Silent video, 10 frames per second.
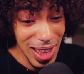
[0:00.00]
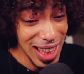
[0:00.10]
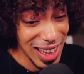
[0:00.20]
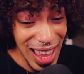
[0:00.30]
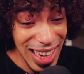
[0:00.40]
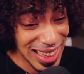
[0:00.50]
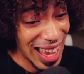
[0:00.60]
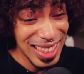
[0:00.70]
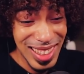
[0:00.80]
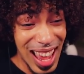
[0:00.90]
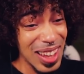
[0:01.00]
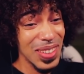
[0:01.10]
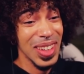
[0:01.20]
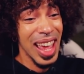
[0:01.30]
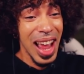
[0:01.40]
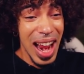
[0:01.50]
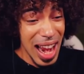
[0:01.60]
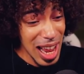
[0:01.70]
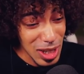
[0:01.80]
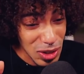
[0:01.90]
like that title
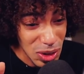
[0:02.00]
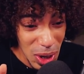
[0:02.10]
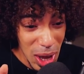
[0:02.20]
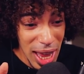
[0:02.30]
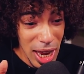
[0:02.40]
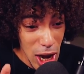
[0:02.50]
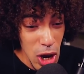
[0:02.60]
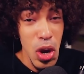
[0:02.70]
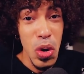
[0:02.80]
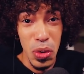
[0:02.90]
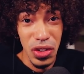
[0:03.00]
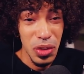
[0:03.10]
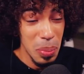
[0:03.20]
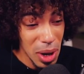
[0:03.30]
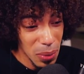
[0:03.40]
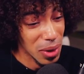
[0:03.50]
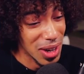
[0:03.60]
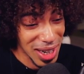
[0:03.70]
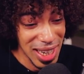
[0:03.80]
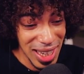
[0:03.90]
is huge, but we're
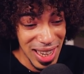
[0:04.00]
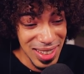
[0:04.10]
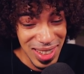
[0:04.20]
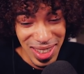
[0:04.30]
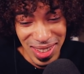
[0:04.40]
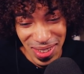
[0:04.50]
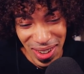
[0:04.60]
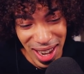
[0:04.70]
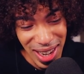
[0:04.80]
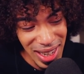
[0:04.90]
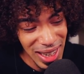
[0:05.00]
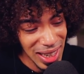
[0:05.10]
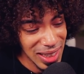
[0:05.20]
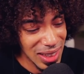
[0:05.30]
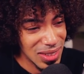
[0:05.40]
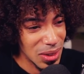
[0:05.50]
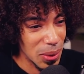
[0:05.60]
gonna get into this, okay? Let's do